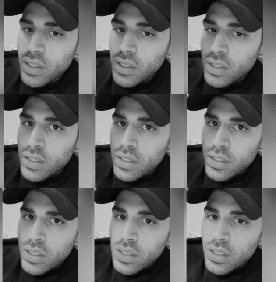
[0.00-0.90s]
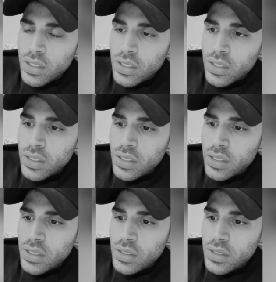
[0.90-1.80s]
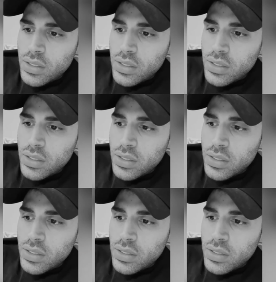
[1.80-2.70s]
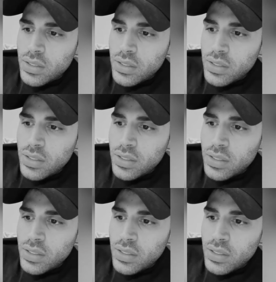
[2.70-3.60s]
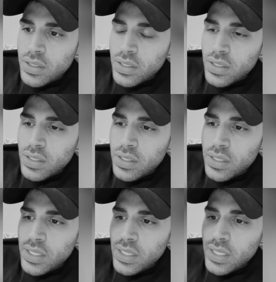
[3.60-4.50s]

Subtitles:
(silence)